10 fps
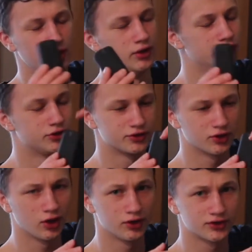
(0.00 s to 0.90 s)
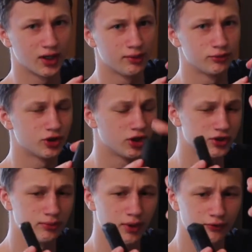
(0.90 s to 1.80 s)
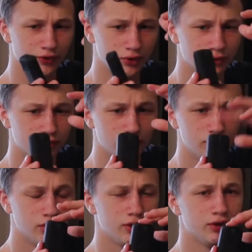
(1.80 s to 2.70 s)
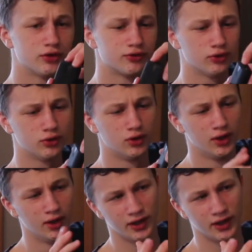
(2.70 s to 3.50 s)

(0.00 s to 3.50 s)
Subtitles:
Use this all the time to charge up my phone. Really useful.